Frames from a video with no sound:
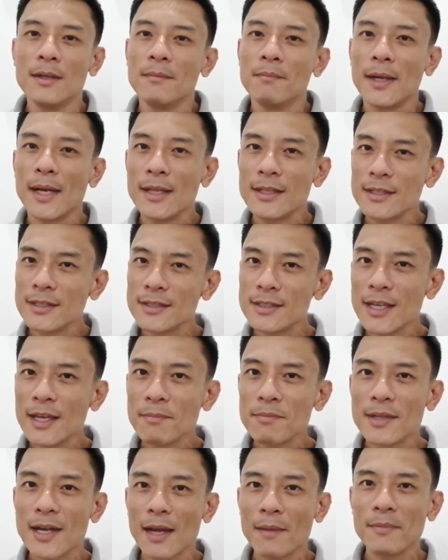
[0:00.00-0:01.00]
But at the
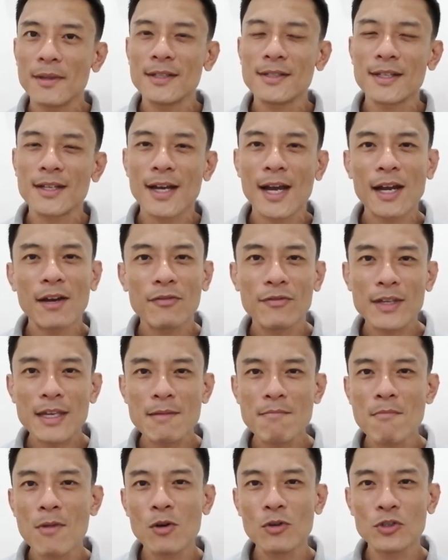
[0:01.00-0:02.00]
same time, there's a kind of
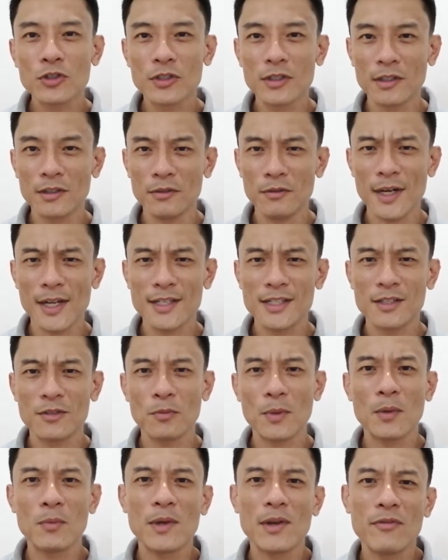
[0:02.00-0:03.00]
emotional rest
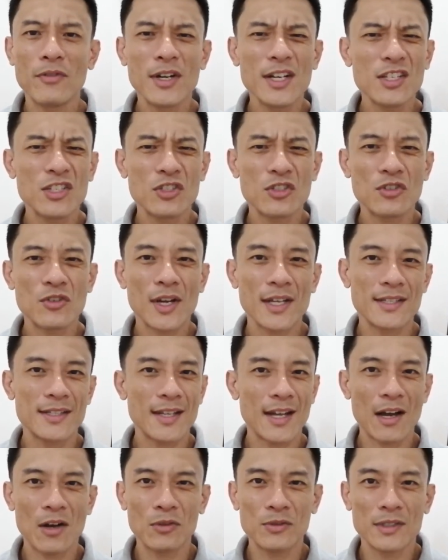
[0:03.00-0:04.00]
when we are very
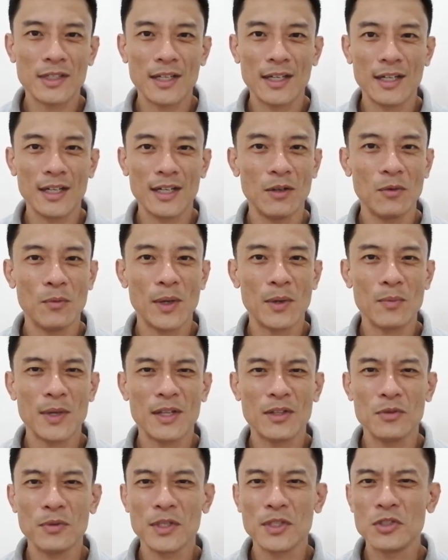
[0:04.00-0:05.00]
stressed out, when we
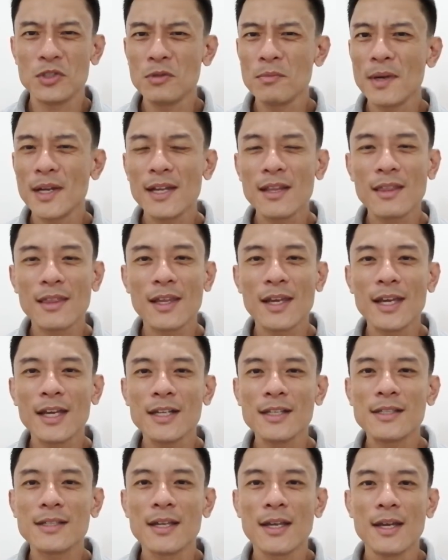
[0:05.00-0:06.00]
are doing too many
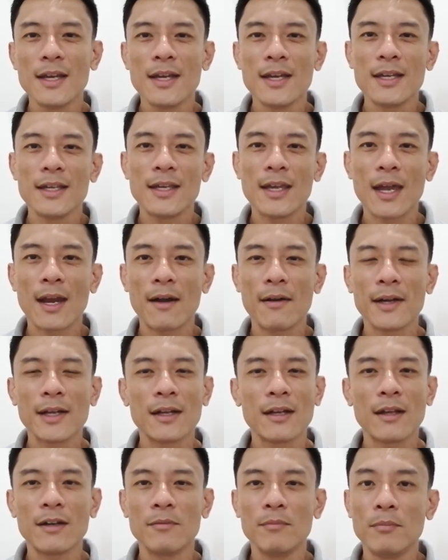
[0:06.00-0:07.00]
things, carrying a
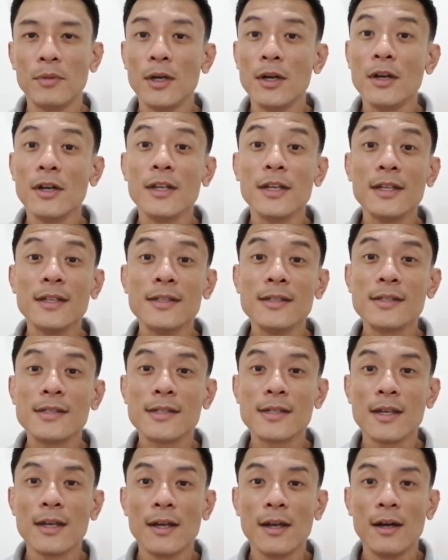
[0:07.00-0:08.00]
lot of
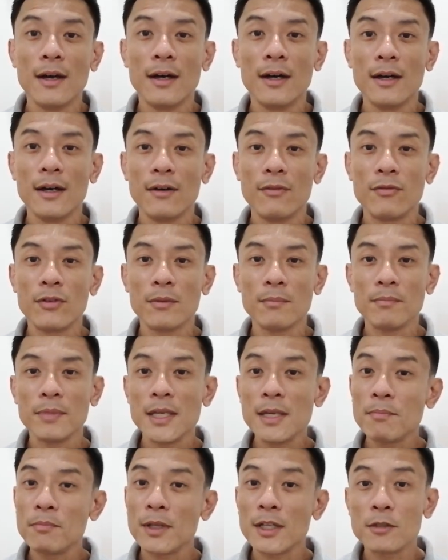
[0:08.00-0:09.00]
burdens from
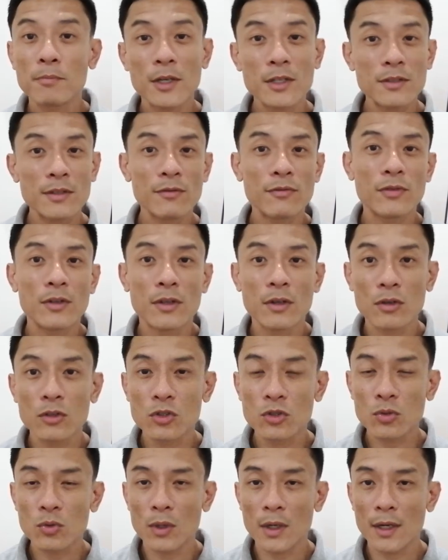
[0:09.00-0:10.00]
people, especially for
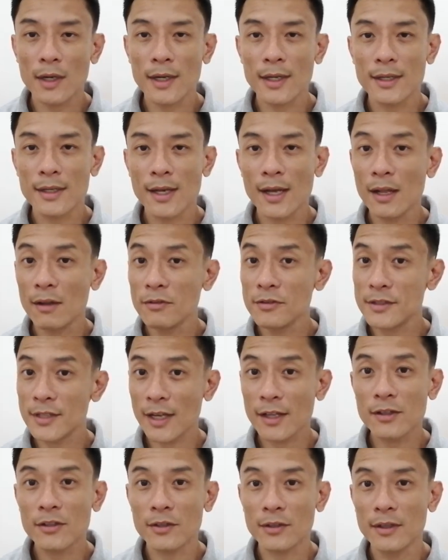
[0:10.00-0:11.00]
those who are in the health
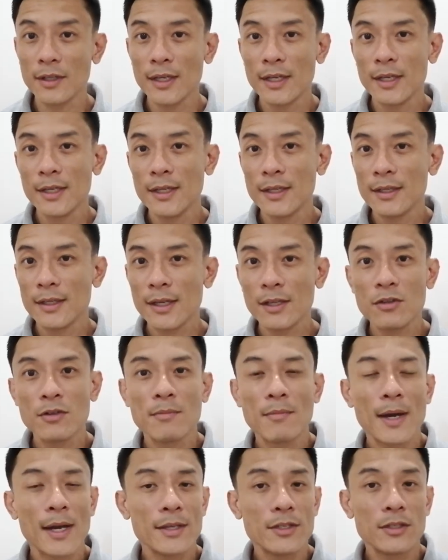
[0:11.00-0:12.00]
sector. Can you
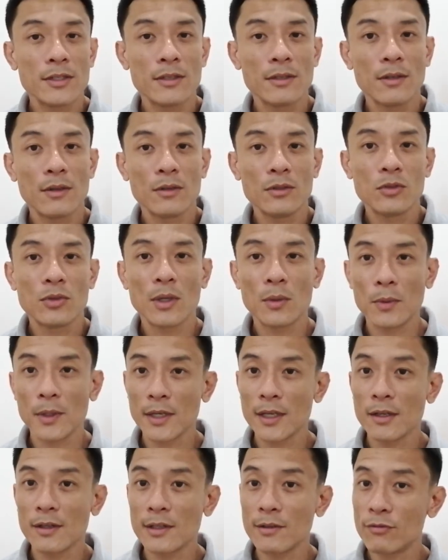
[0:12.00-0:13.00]
imagine those who are
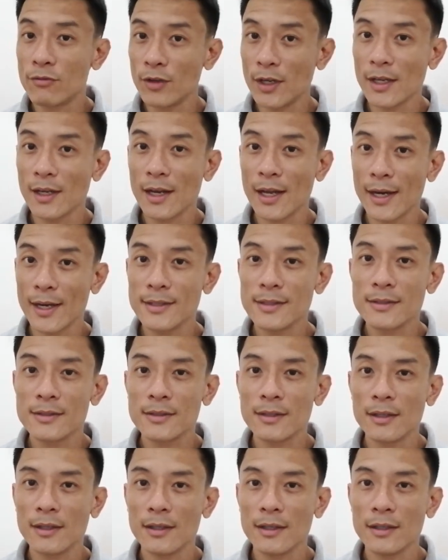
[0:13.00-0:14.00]
working on the front
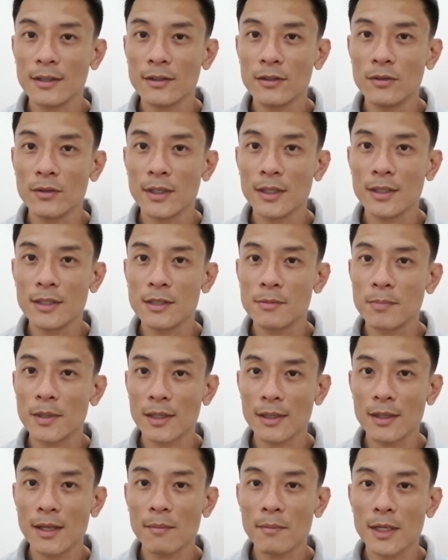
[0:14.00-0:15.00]
lines during this
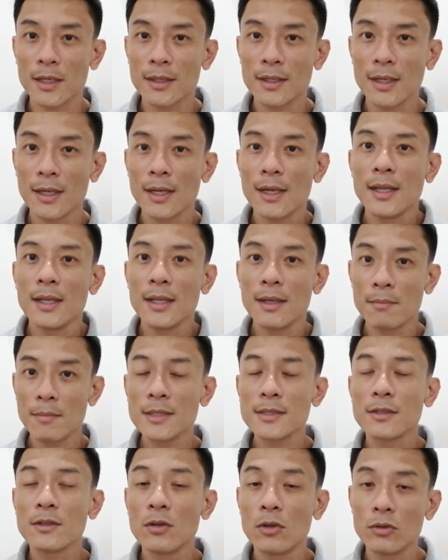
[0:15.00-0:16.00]
pandemic? They
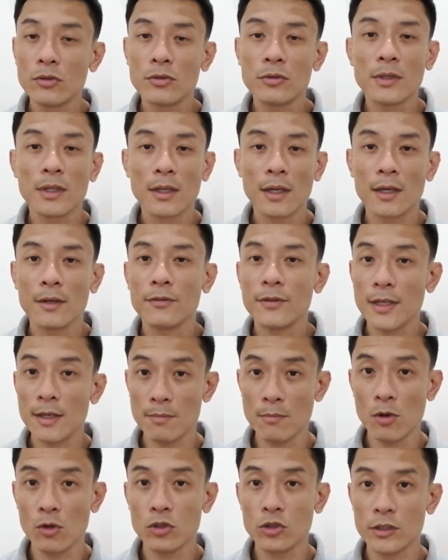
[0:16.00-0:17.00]
must go through a lot of
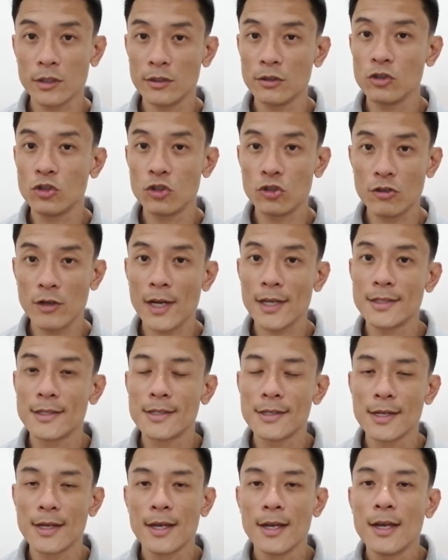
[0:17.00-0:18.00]
emotional
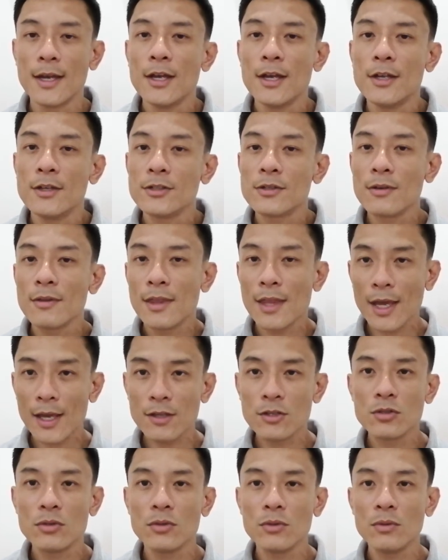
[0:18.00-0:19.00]
stress. So they
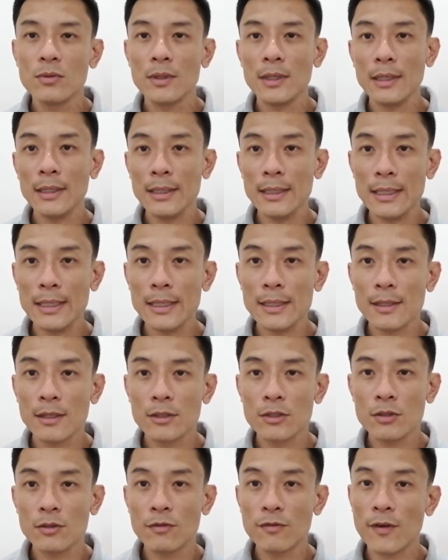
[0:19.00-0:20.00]
too need
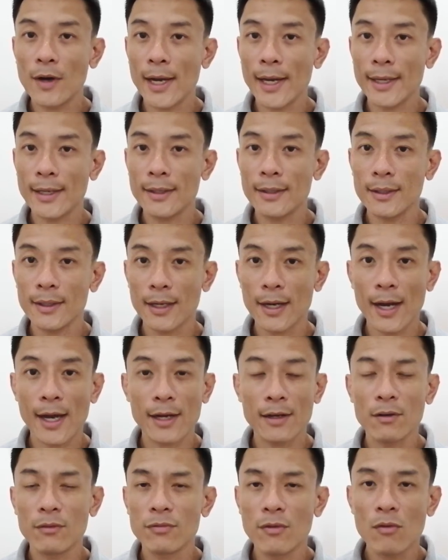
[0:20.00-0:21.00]
to find a
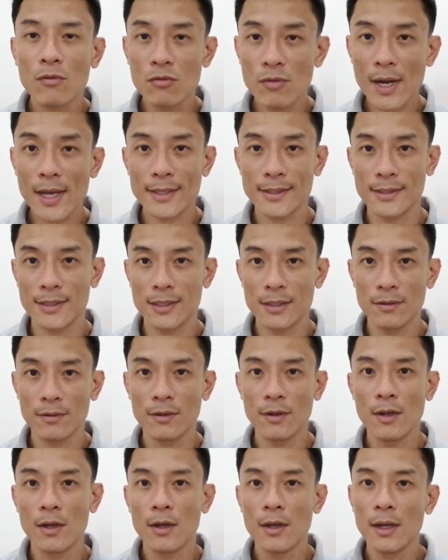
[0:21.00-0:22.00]
kind of rest
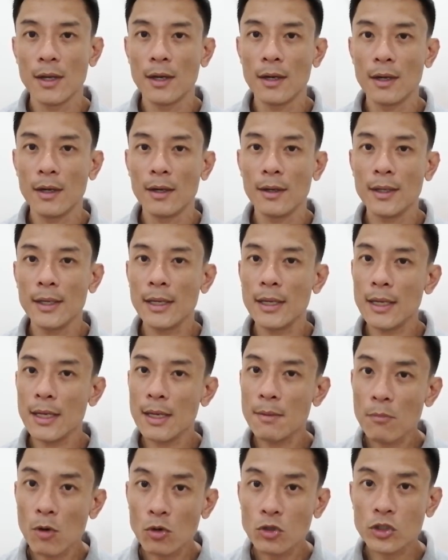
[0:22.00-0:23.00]

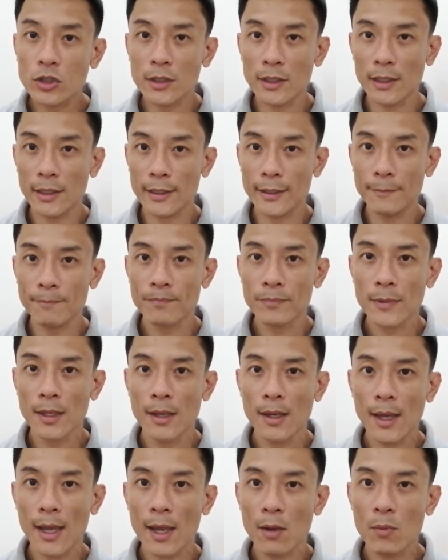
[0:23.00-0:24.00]
emotionally.
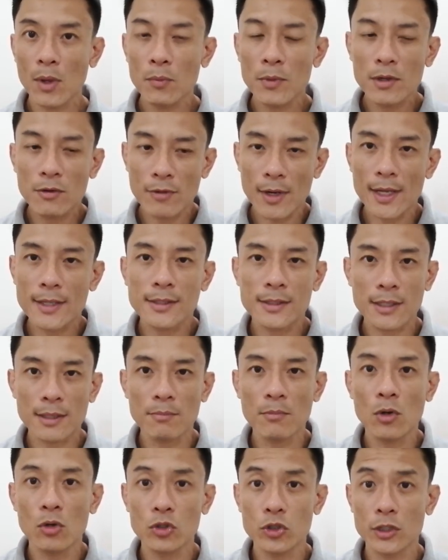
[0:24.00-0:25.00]
And when we rest
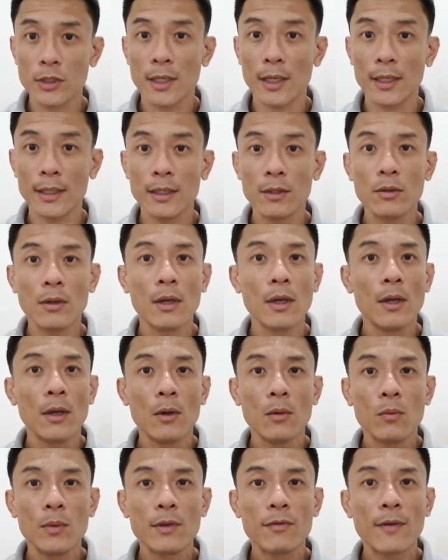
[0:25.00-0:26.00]
emotionally,
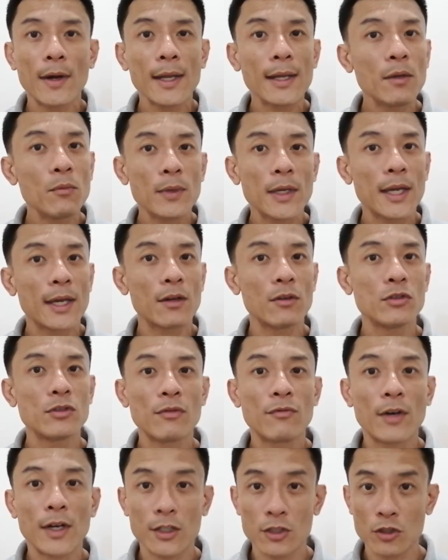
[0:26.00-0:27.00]
we find that we can also
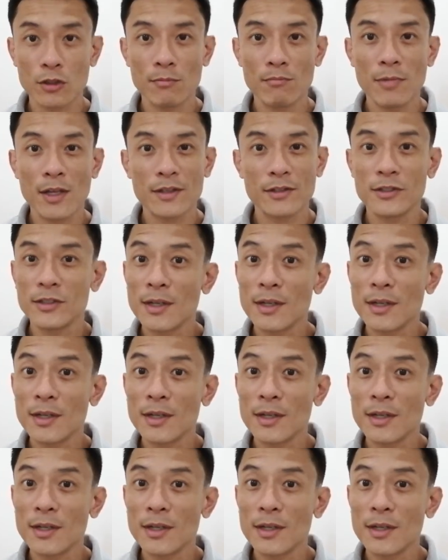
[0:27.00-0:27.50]
function better.